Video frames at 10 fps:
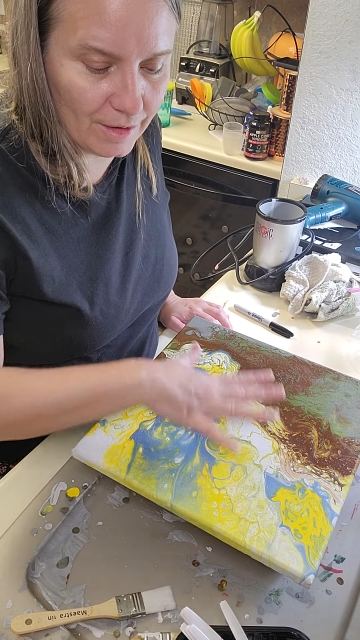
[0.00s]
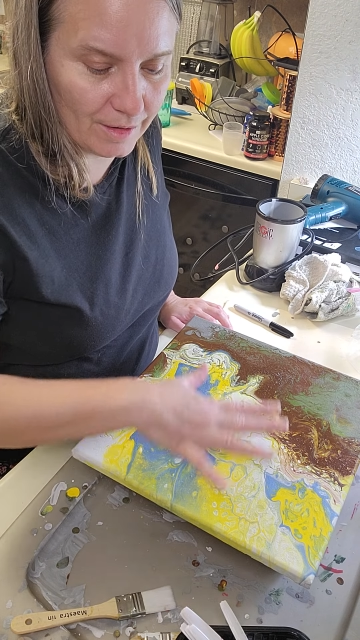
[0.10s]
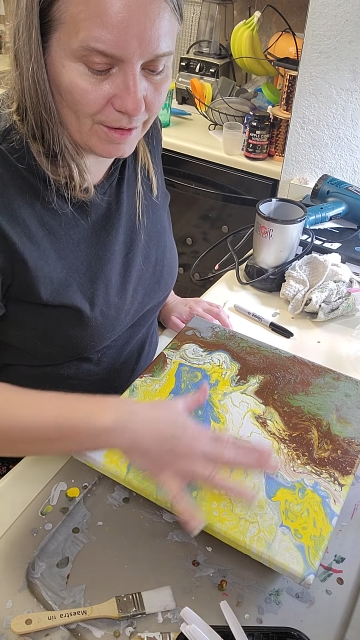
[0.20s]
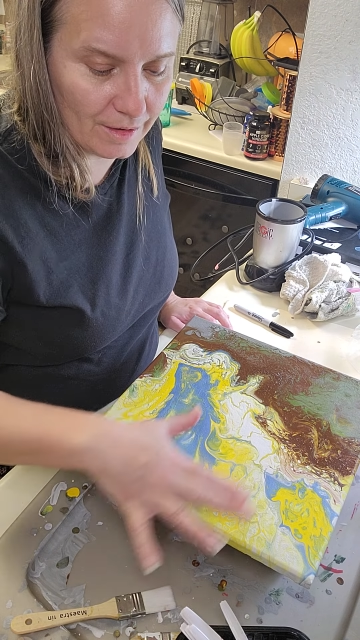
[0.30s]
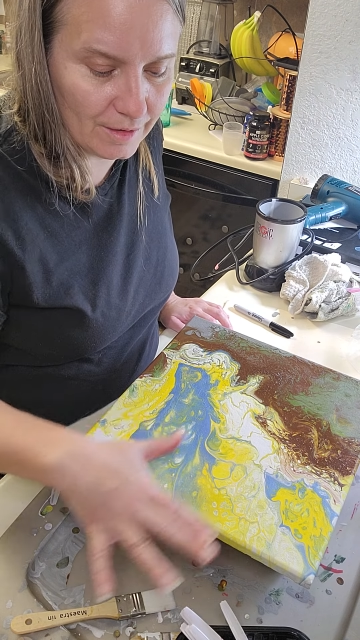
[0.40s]

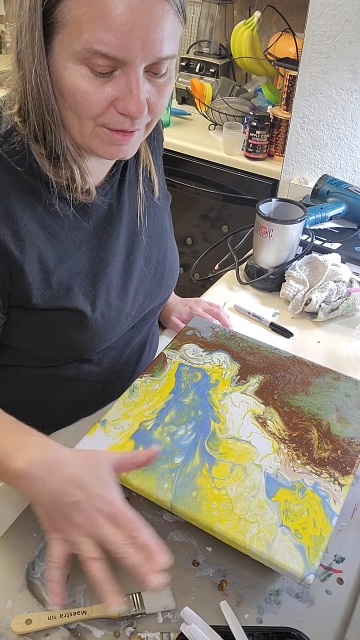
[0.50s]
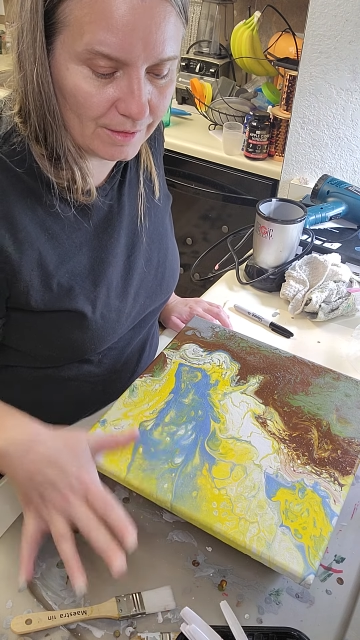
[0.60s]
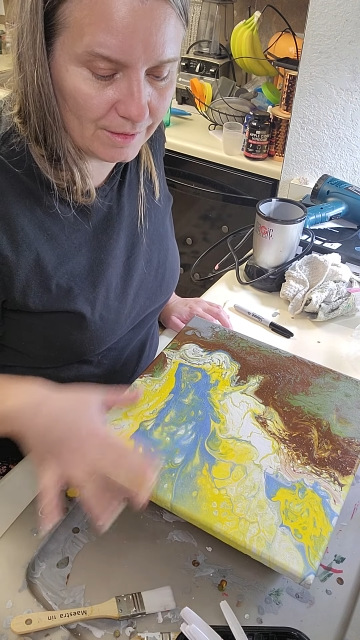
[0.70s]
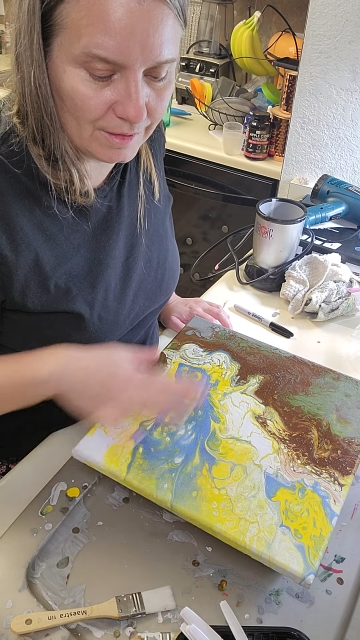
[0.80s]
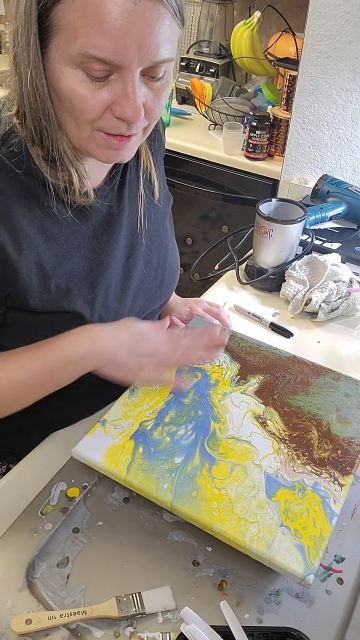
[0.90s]
the
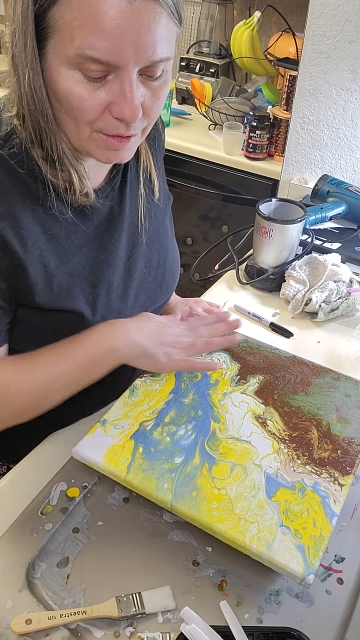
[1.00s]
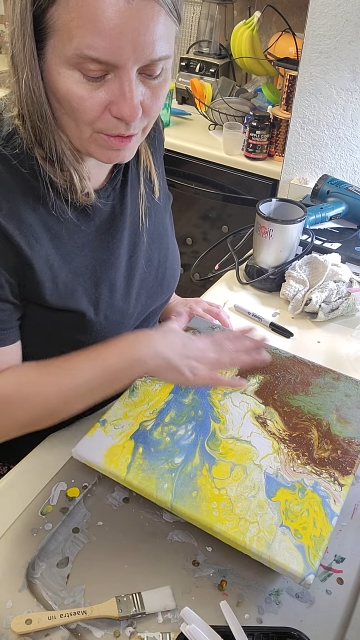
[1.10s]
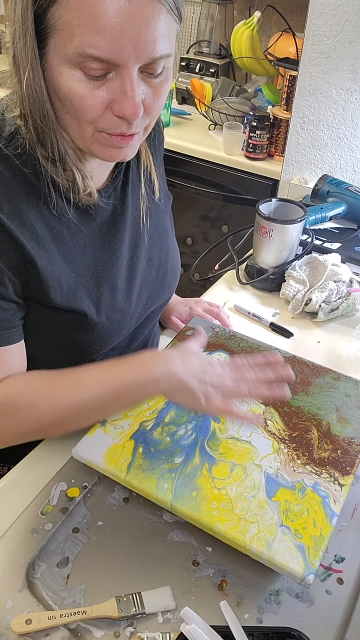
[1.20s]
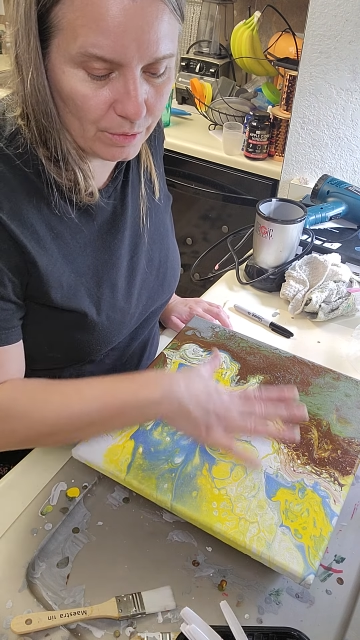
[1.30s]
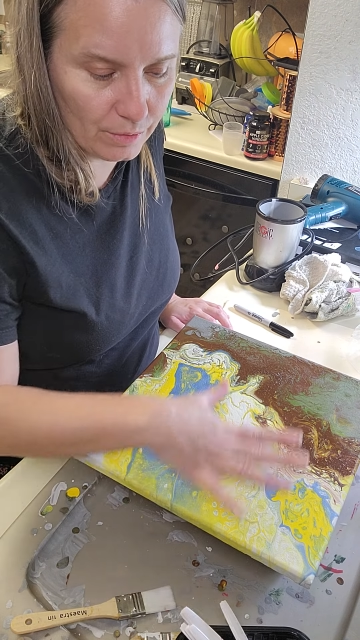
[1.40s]

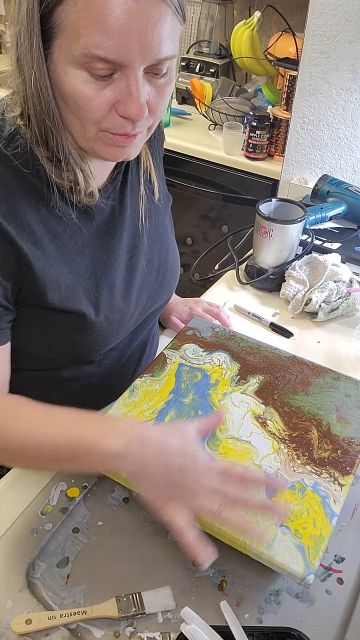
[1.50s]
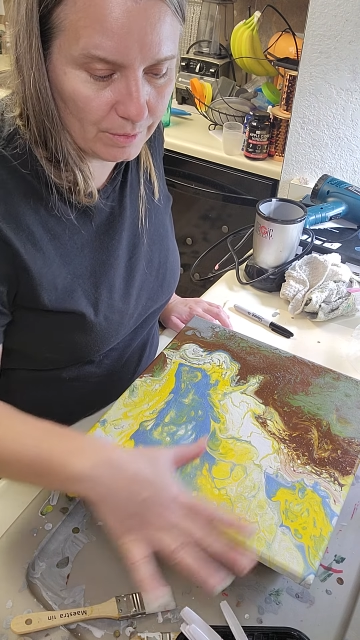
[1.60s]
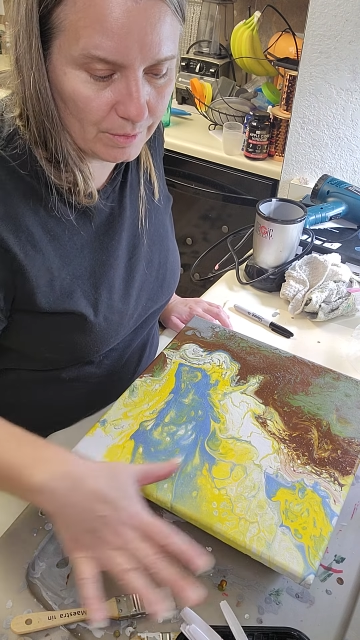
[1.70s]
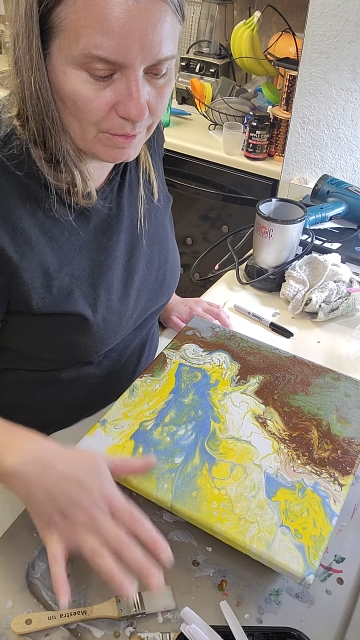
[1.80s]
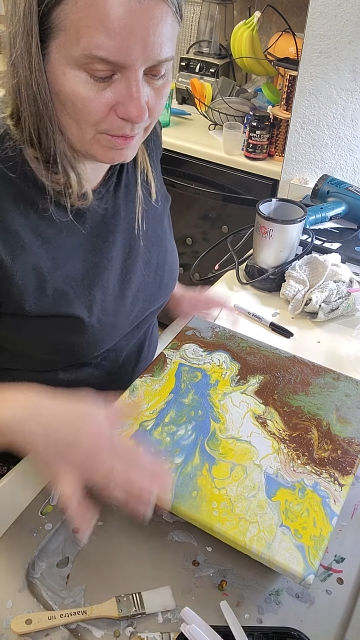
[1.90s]

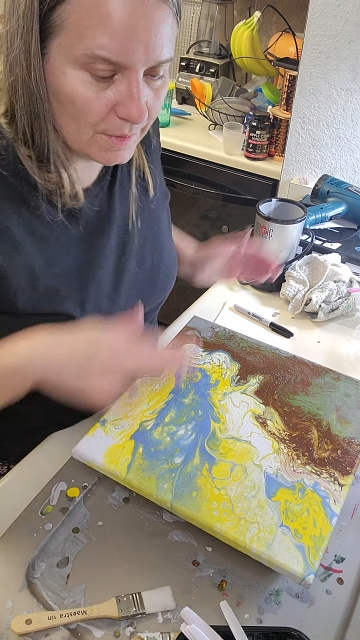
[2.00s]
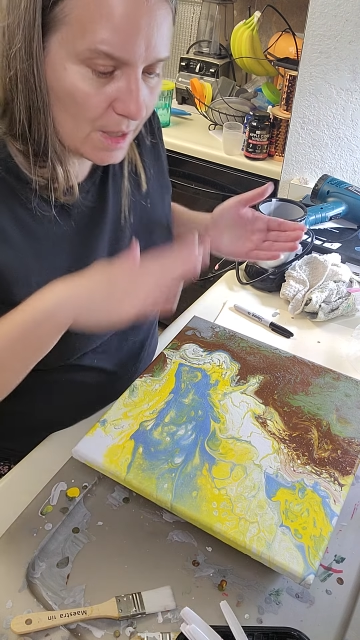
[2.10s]
silicone